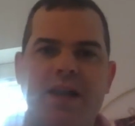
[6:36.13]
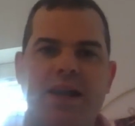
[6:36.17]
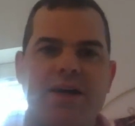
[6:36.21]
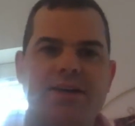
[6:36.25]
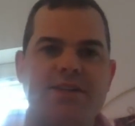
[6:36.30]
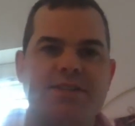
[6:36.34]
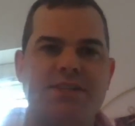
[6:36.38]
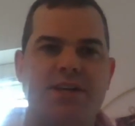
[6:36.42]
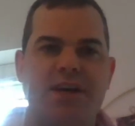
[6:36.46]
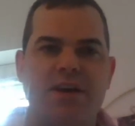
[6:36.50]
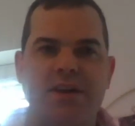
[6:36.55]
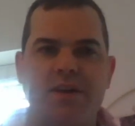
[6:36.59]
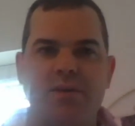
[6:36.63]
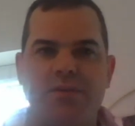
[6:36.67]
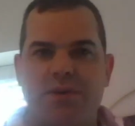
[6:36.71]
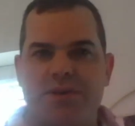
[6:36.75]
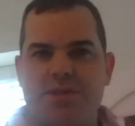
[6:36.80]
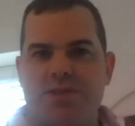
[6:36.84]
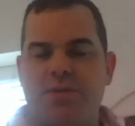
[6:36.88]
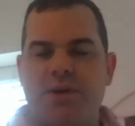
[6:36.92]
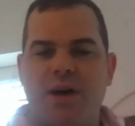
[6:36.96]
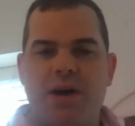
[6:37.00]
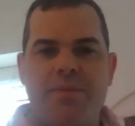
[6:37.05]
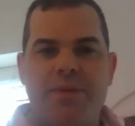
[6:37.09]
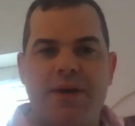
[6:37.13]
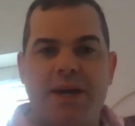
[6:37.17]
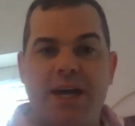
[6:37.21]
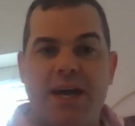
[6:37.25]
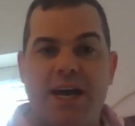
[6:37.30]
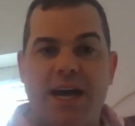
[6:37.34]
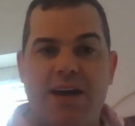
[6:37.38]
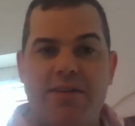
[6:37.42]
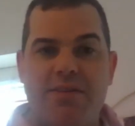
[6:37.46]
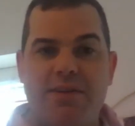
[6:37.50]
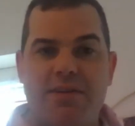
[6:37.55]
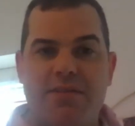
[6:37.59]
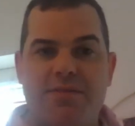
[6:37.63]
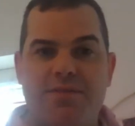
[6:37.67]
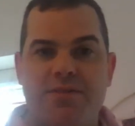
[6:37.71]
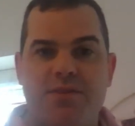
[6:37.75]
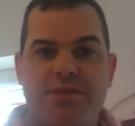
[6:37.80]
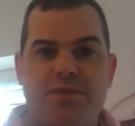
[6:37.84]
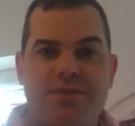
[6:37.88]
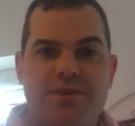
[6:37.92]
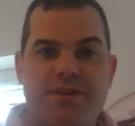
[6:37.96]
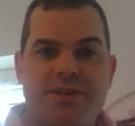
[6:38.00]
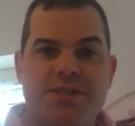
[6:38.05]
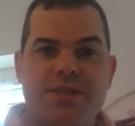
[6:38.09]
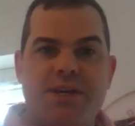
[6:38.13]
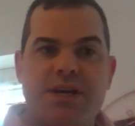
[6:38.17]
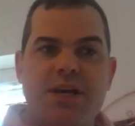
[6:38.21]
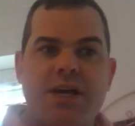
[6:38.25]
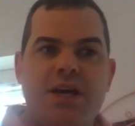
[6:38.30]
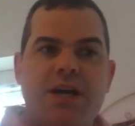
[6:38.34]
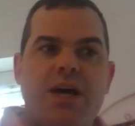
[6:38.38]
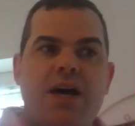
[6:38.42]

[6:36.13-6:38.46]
that certainly was quite a big area for us,